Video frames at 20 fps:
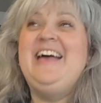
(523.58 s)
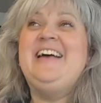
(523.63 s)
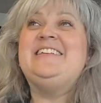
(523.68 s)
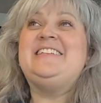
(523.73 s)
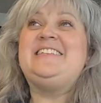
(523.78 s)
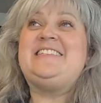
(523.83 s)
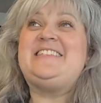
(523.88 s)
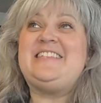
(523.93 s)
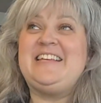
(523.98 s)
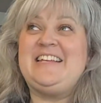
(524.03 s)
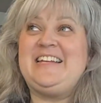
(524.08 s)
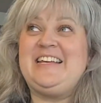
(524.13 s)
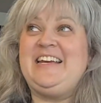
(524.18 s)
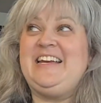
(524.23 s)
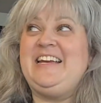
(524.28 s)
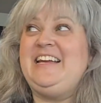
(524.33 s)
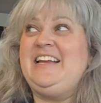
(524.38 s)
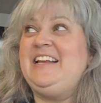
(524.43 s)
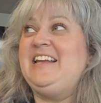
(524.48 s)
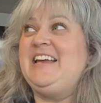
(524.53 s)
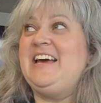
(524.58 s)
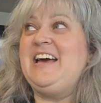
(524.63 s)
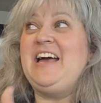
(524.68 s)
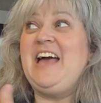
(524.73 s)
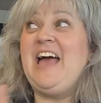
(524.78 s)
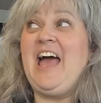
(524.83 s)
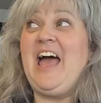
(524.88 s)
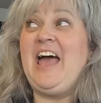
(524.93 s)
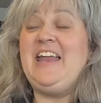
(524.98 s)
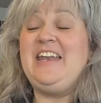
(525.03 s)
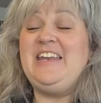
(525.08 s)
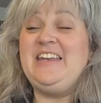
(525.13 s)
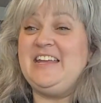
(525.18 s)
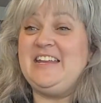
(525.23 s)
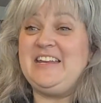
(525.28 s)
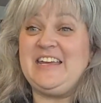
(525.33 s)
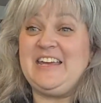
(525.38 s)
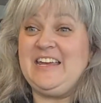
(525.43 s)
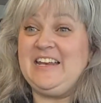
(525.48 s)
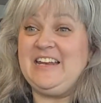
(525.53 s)
sitting and
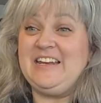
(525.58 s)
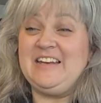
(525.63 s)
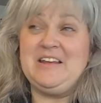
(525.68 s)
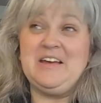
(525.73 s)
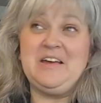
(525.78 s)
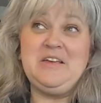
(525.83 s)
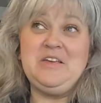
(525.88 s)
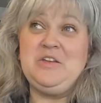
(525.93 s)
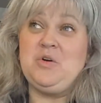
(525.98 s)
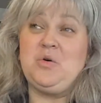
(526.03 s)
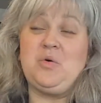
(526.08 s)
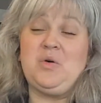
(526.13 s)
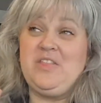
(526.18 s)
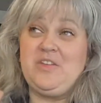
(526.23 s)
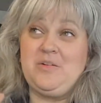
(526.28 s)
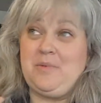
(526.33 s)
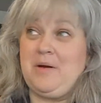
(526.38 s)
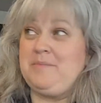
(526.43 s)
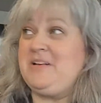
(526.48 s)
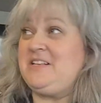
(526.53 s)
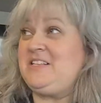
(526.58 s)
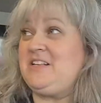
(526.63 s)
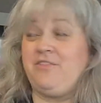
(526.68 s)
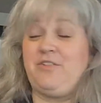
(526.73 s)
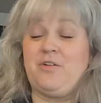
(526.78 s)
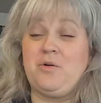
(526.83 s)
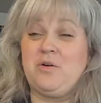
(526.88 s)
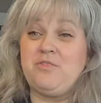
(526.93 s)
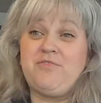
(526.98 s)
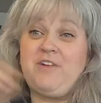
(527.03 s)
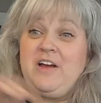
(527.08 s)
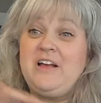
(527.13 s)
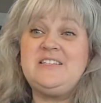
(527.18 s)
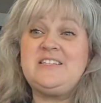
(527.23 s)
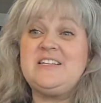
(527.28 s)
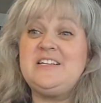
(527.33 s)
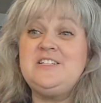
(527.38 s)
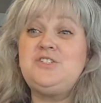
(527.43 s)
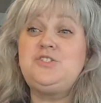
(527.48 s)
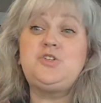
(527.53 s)
knitting, either by myself or with
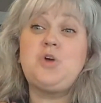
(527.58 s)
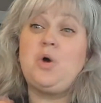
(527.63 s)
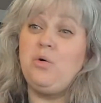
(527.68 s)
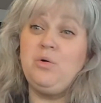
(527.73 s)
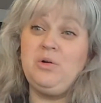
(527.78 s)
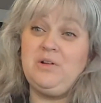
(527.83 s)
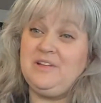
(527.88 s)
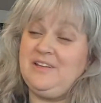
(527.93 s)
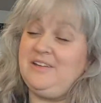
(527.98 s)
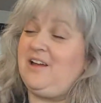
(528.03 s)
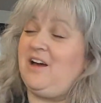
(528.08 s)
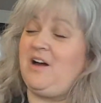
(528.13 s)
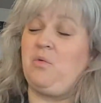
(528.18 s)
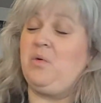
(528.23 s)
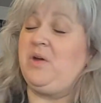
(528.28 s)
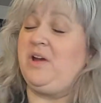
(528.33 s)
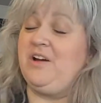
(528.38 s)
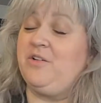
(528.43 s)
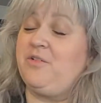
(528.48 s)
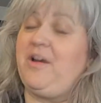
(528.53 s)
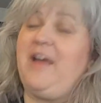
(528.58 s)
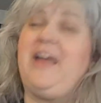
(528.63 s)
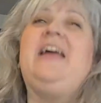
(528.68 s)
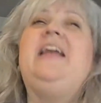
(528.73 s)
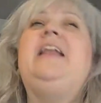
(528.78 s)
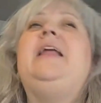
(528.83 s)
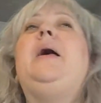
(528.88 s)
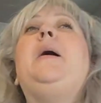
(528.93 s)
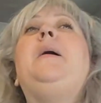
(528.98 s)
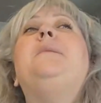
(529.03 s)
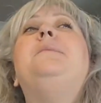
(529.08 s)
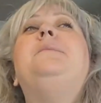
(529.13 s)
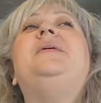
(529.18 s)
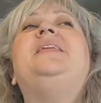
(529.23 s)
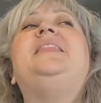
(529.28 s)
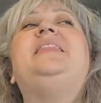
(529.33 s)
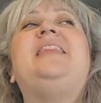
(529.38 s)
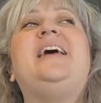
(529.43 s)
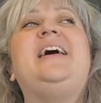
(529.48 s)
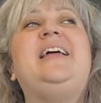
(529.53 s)
friends is totally not weird, right?
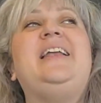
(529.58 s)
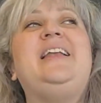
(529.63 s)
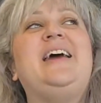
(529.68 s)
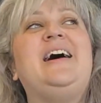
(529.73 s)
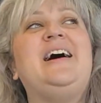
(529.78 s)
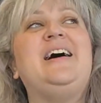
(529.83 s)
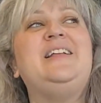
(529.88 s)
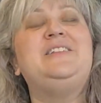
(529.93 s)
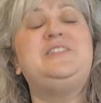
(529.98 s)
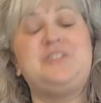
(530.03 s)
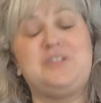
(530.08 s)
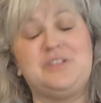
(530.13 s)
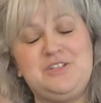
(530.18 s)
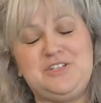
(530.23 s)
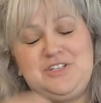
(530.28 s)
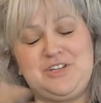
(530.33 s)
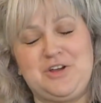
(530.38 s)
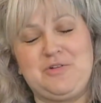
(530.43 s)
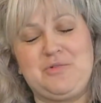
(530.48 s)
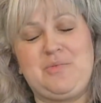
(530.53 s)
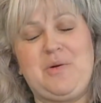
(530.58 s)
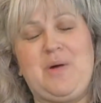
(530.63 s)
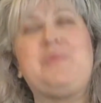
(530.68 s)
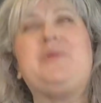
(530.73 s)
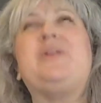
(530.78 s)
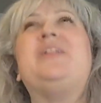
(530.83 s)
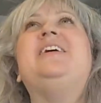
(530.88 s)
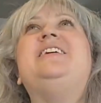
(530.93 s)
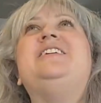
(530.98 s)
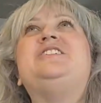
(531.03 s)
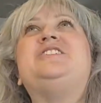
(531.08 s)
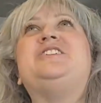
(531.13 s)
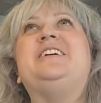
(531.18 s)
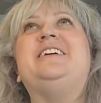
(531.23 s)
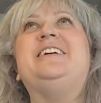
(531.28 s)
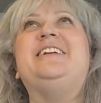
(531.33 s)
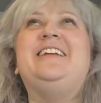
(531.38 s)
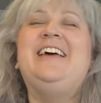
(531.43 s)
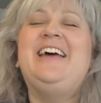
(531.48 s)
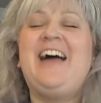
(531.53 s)
But then to the general
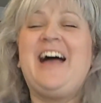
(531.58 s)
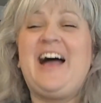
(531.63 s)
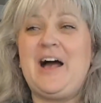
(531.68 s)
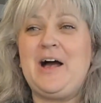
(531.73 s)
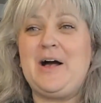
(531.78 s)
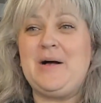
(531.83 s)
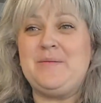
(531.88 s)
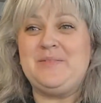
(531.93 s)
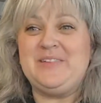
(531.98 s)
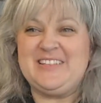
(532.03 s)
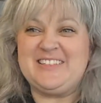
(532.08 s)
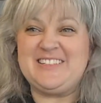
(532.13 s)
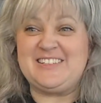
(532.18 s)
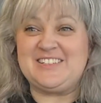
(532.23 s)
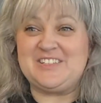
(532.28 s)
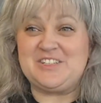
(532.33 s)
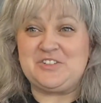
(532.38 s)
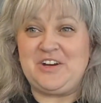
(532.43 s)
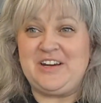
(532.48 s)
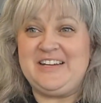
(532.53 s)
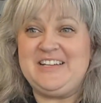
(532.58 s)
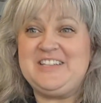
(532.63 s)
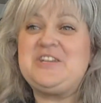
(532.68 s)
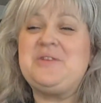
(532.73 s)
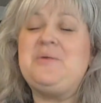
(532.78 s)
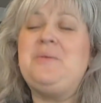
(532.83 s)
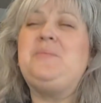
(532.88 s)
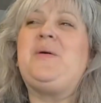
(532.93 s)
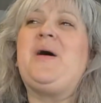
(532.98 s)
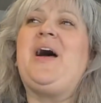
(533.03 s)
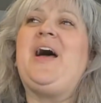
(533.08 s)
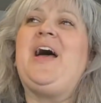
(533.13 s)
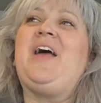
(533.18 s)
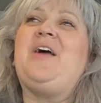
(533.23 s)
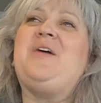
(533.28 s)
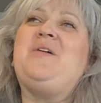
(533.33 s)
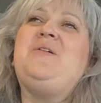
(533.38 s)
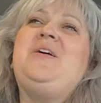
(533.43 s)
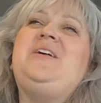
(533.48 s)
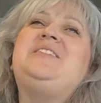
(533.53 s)
population, it's a little strange,
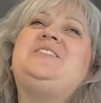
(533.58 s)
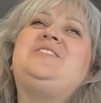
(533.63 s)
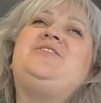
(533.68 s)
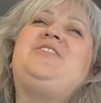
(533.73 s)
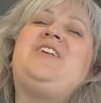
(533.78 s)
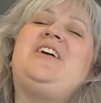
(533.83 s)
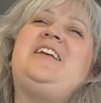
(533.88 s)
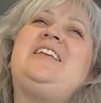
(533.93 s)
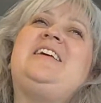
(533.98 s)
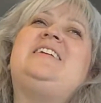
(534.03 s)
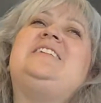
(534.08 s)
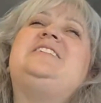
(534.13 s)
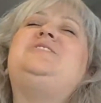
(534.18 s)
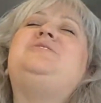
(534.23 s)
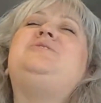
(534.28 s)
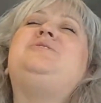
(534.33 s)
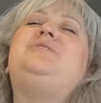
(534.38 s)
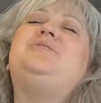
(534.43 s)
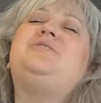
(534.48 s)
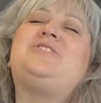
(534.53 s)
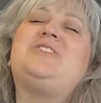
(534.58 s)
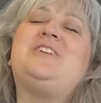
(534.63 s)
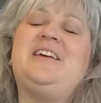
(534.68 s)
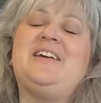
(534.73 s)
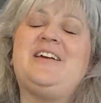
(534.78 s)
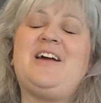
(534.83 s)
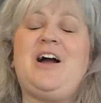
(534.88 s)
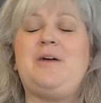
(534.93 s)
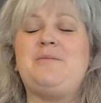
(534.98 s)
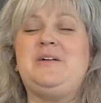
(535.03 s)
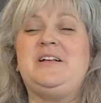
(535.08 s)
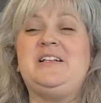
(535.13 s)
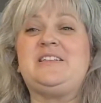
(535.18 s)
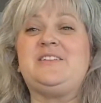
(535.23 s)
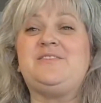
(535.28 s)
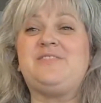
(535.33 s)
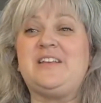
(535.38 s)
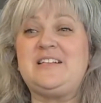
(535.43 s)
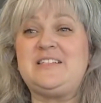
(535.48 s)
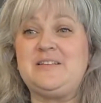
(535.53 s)
but it's fun because you usually get comments
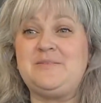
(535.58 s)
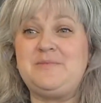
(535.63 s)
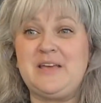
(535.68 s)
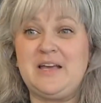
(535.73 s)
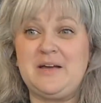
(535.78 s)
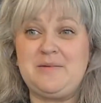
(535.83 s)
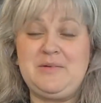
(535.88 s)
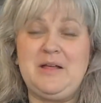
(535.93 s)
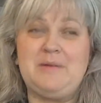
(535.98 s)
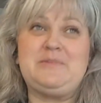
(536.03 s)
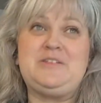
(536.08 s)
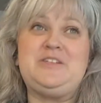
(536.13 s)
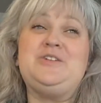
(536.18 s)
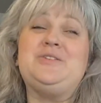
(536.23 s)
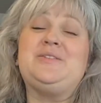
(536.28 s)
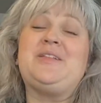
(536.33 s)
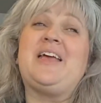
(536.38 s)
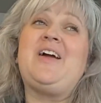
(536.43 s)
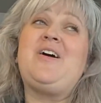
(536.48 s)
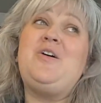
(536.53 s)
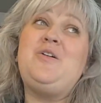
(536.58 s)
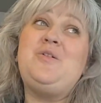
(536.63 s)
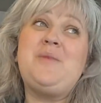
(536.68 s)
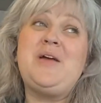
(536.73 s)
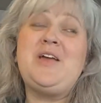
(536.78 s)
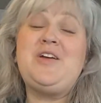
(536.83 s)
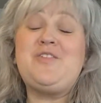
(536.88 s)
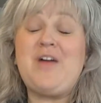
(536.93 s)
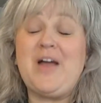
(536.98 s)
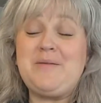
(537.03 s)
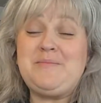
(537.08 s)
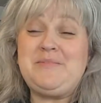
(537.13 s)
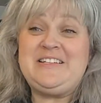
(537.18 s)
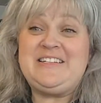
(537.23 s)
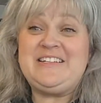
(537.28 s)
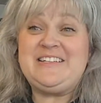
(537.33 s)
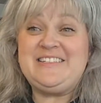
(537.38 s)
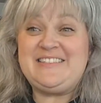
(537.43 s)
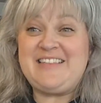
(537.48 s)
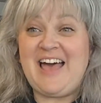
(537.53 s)
of like somebody coming up to you and like, "Oh, my grandma
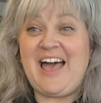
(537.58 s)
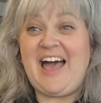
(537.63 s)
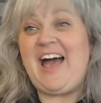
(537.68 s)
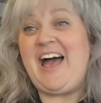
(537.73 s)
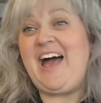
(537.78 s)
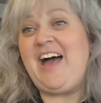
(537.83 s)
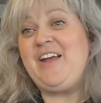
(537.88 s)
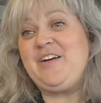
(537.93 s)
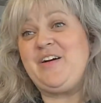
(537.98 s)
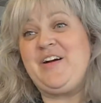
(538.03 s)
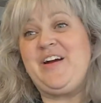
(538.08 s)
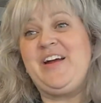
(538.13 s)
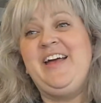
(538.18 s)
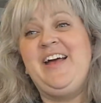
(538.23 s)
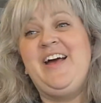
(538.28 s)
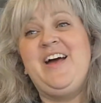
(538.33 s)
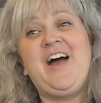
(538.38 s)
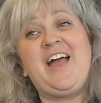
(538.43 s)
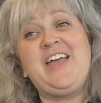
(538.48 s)
does that," or "I